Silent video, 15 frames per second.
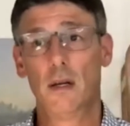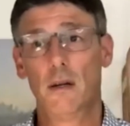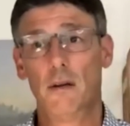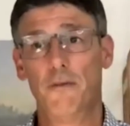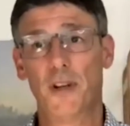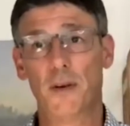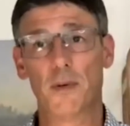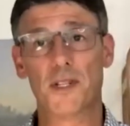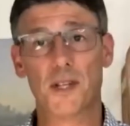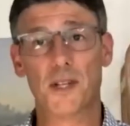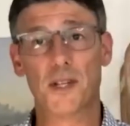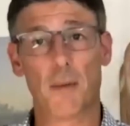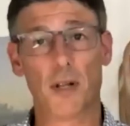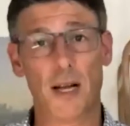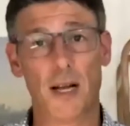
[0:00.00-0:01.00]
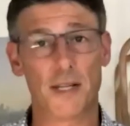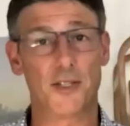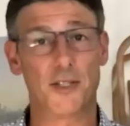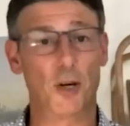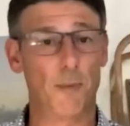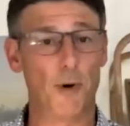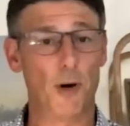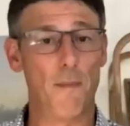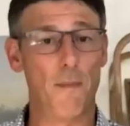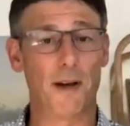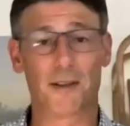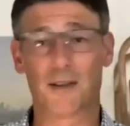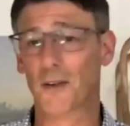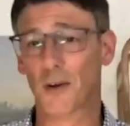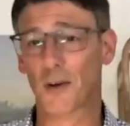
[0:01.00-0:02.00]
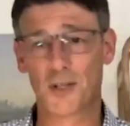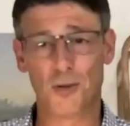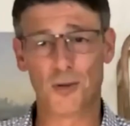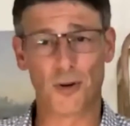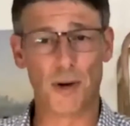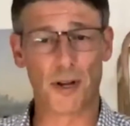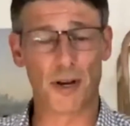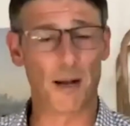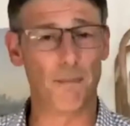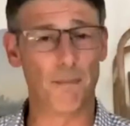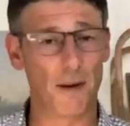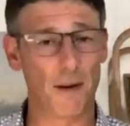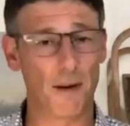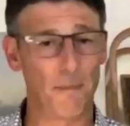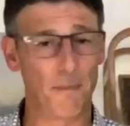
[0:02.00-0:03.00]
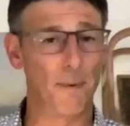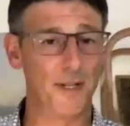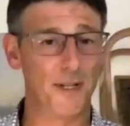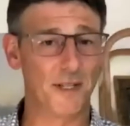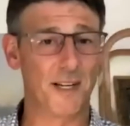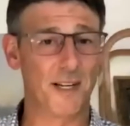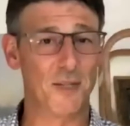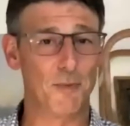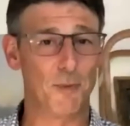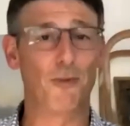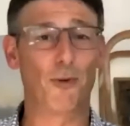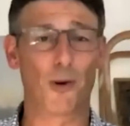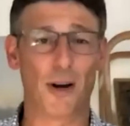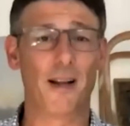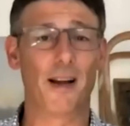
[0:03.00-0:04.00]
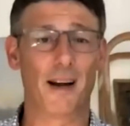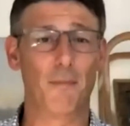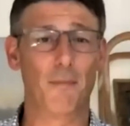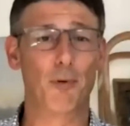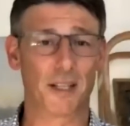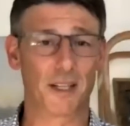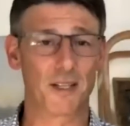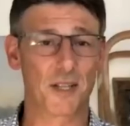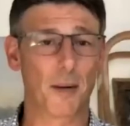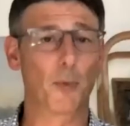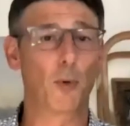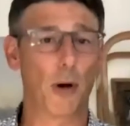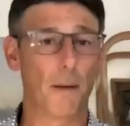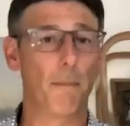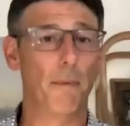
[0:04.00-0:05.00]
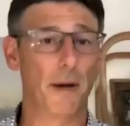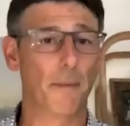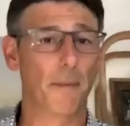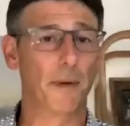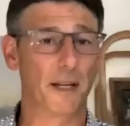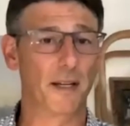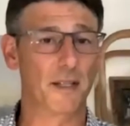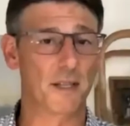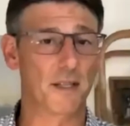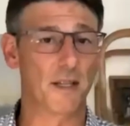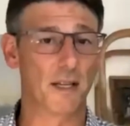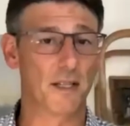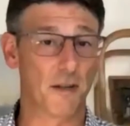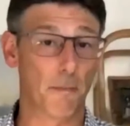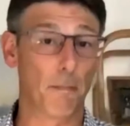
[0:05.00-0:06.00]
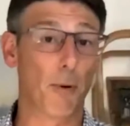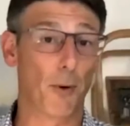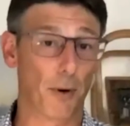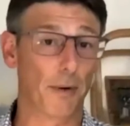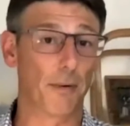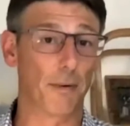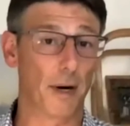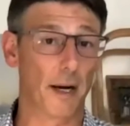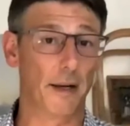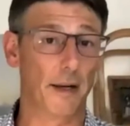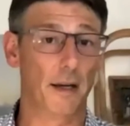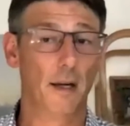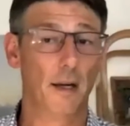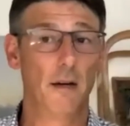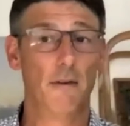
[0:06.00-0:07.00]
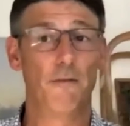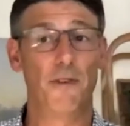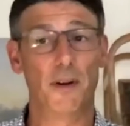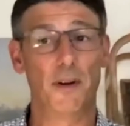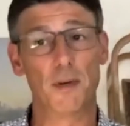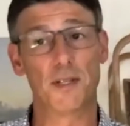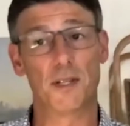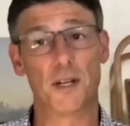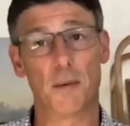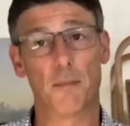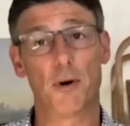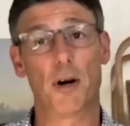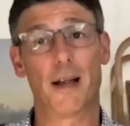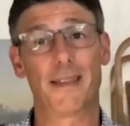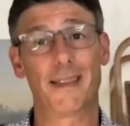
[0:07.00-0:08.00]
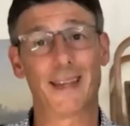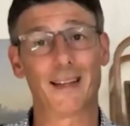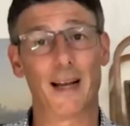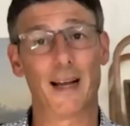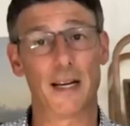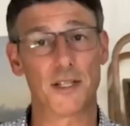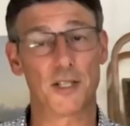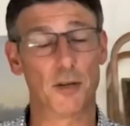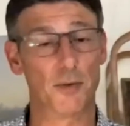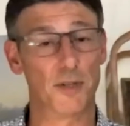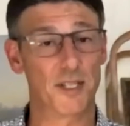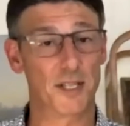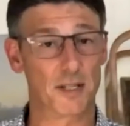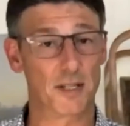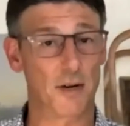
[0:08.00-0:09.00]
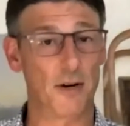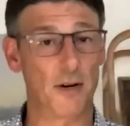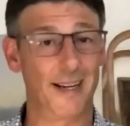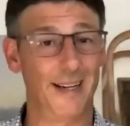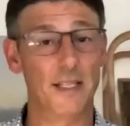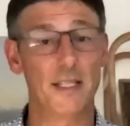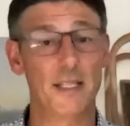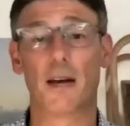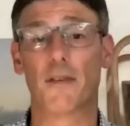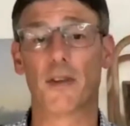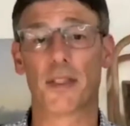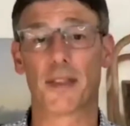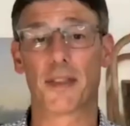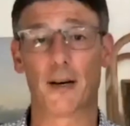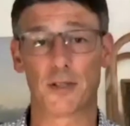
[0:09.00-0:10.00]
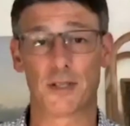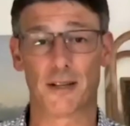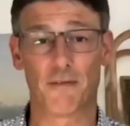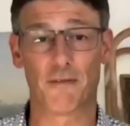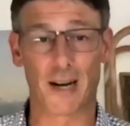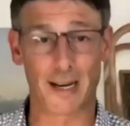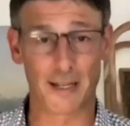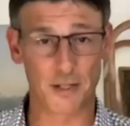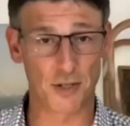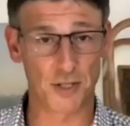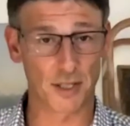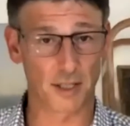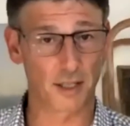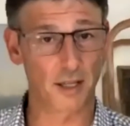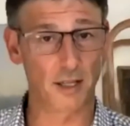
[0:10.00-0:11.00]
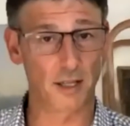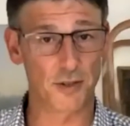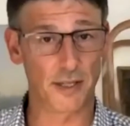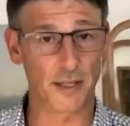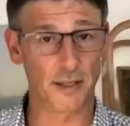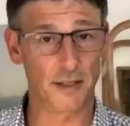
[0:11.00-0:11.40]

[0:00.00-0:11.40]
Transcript: FINRA's number last year, Maribeth, and those who have been on my presentation before, I bring this up quite a bit because it's important, right? FINRA's number, I think last year was 687,000 advisors in the country.